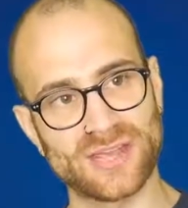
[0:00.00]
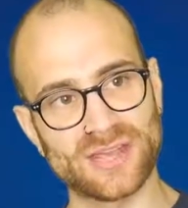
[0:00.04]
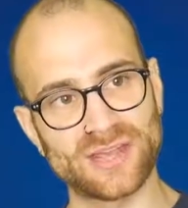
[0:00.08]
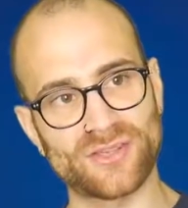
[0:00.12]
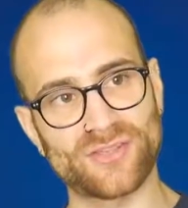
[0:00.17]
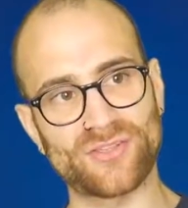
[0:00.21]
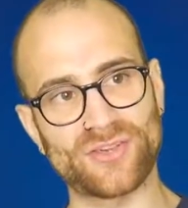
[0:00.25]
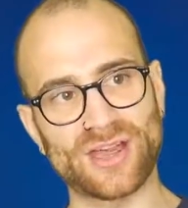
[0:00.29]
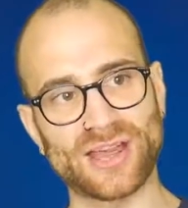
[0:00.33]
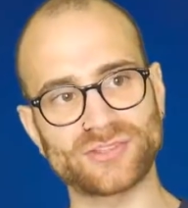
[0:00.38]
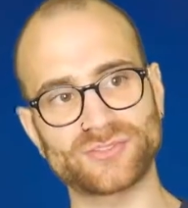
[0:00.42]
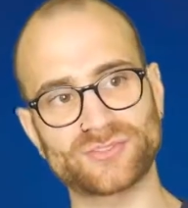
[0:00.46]

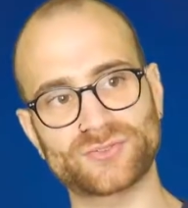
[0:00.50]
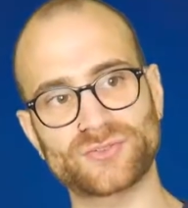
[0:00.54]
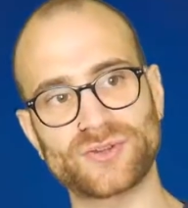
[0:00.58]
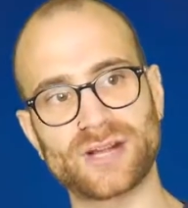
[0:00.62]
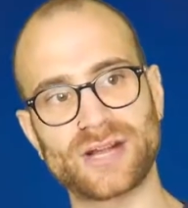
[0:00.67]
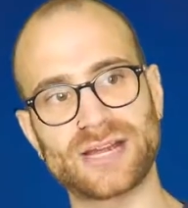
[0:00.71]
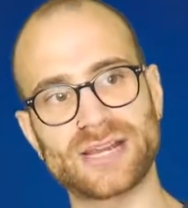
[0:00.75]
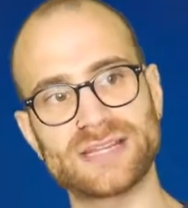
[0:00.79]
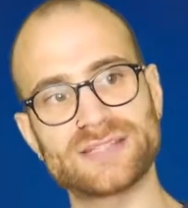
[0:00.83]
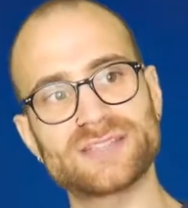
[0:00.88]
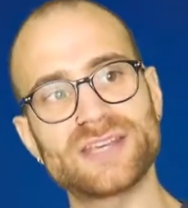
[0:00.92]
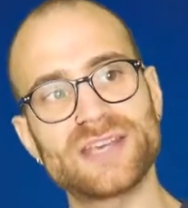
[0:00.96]
That's
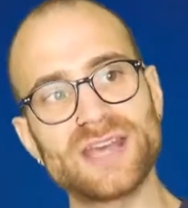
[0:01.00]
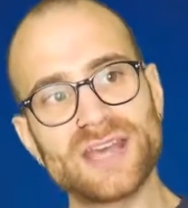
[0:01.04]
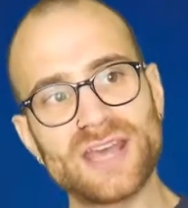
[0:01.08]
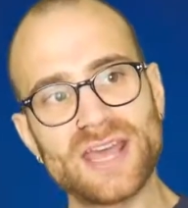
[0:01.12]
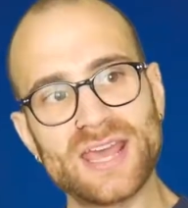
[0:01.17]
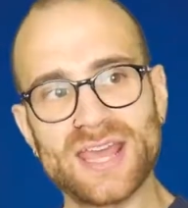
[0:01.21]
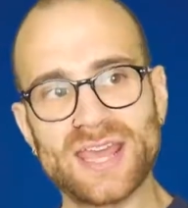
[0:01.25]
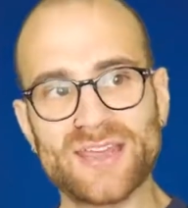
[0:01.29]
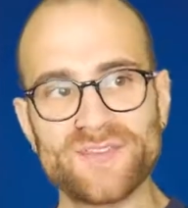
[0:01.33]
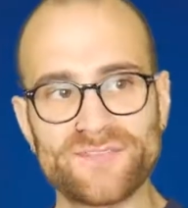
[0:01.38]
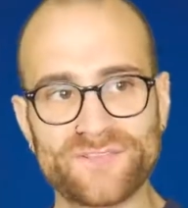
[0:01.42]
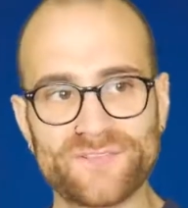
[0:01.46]
right,
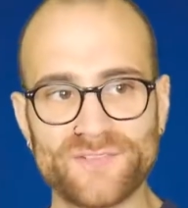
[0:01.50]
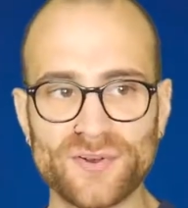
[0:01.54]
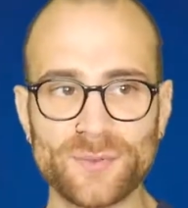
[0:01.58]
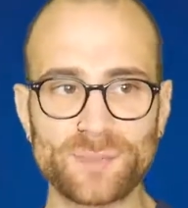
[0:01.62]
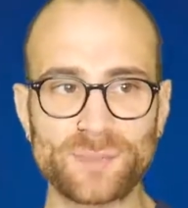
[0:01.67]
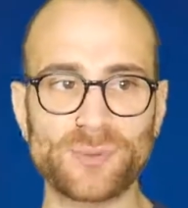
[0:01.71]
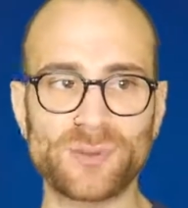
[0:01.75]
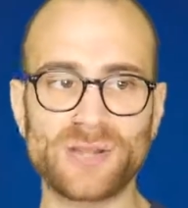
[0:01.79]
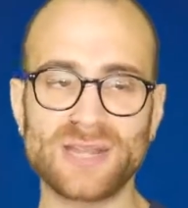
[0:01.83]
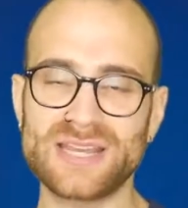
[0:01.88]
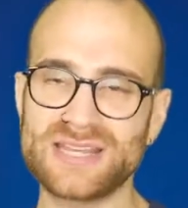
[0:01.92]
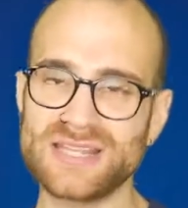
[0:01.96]
if
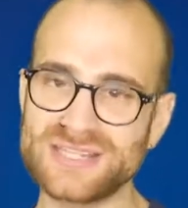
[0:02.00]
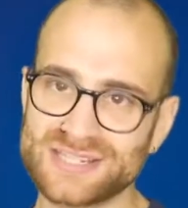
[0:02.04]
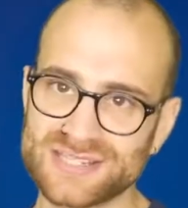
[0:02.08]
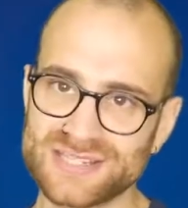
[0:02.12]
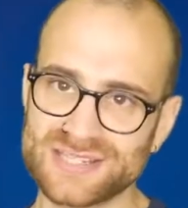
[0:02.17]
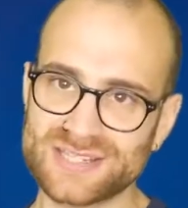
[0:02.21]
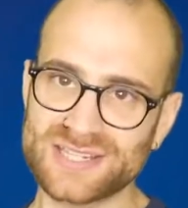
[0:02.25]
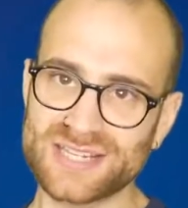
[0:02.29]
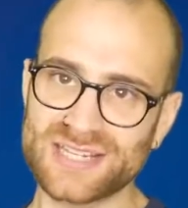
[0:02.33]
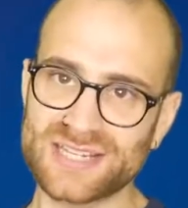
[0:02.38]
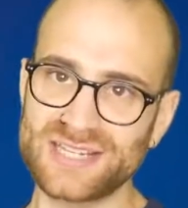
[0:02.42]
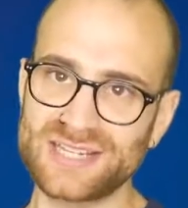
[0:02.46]
football is
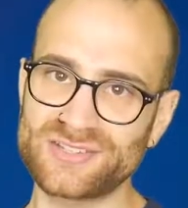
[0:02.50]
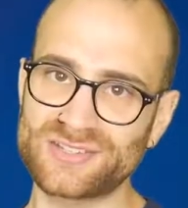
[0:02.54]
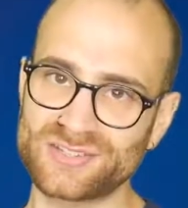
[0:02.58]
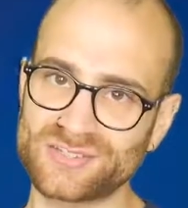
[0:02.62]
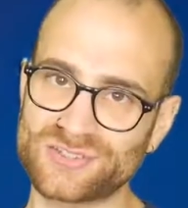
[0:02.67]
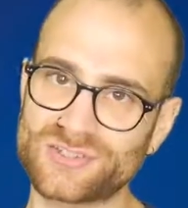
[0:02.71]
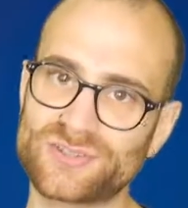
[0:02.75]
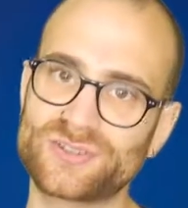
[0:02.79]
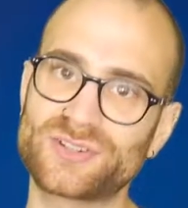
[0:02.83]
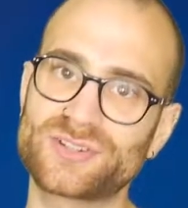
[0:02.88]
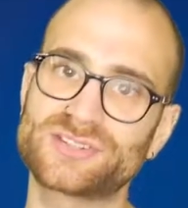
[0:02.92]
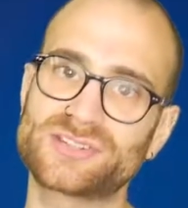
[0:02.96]
indeed
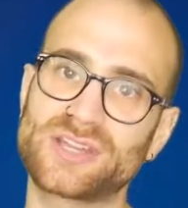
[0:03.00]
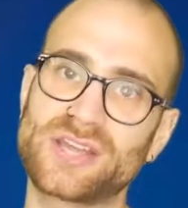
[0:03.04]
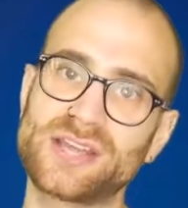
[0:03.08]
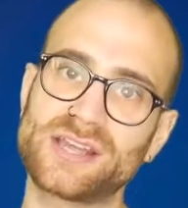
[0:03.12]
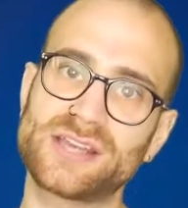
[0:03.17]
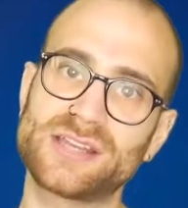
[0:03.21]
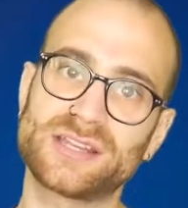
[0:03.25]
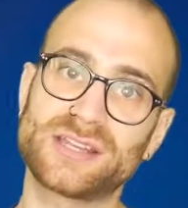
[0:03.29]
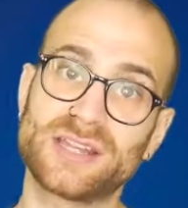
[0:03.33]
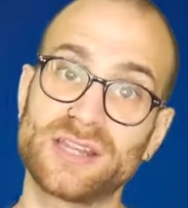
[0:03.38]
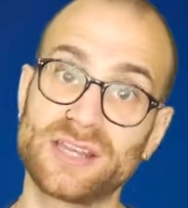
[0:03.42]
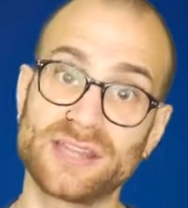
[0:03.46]
to
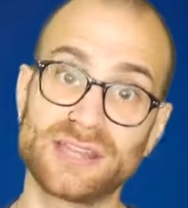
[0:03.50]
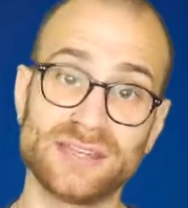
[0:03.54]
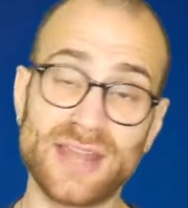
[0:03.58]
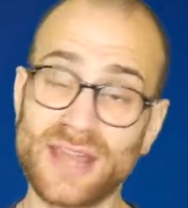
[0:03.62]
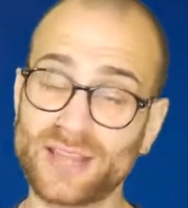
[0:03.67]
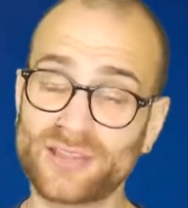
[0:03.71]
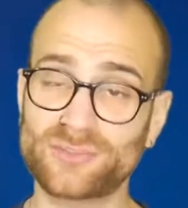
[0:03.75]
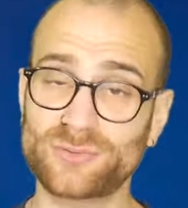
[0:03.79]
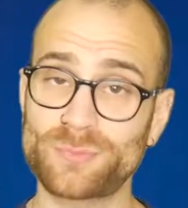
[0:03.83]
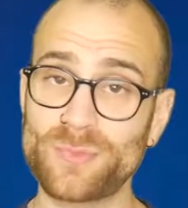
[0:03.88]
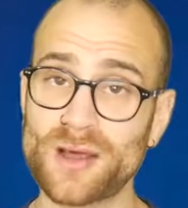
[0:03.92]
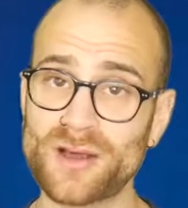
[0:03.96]
return
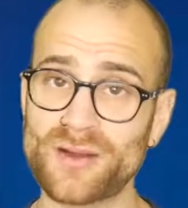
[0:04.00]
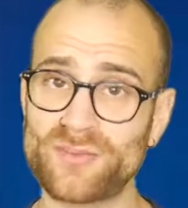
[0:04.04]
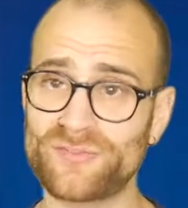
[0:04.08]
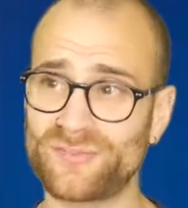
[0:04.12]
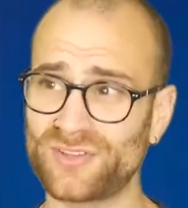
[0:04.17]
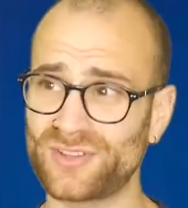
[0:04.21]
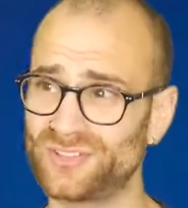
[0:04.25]
next month,